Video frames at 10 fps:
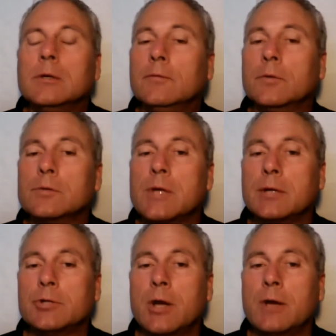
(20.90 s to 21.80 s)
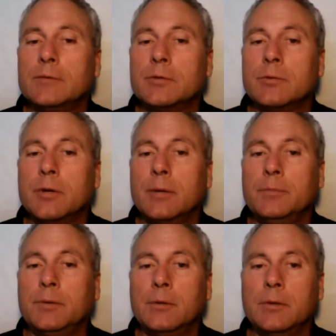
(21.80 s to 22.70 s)
full-stack
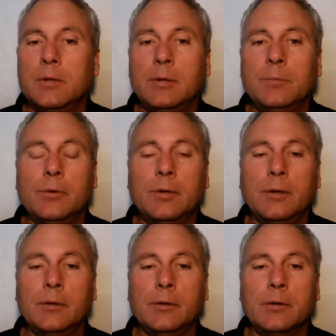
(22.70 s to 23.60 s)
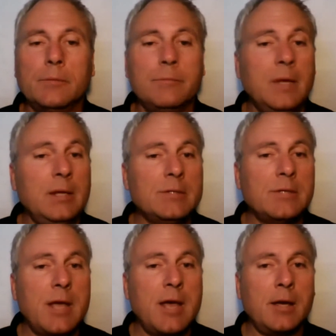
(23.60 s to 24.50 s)
JavaScript, in particular mean
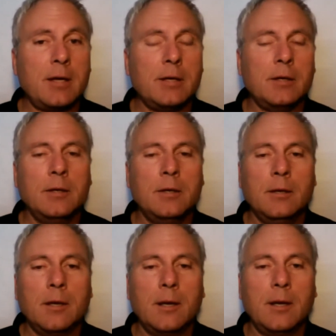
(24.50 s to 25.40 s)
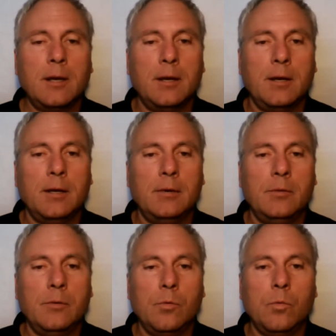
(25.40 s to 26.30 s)
stack,
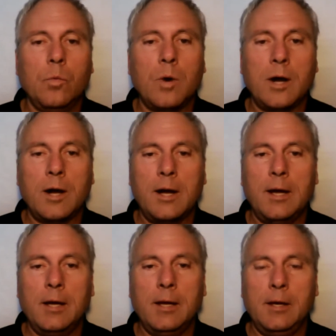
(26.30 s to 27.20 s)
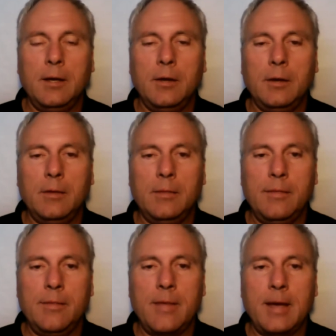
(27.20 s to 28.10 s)
and why
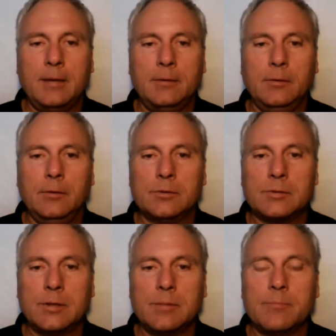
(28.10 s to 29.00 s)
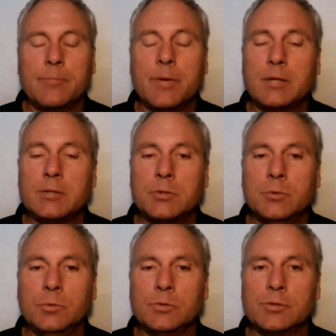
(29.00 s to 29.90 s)
that looks like the best
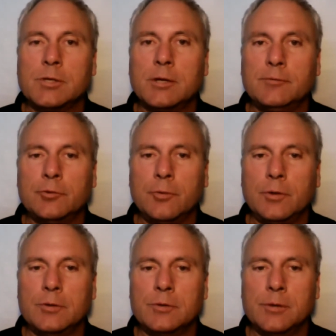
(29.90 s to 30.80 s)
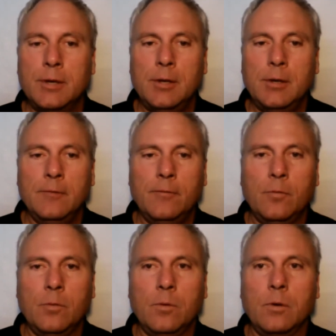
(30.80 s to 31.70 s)
tool set of choice
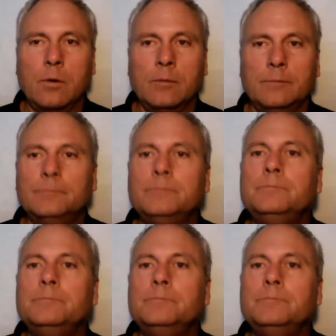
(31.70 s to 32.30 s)
for.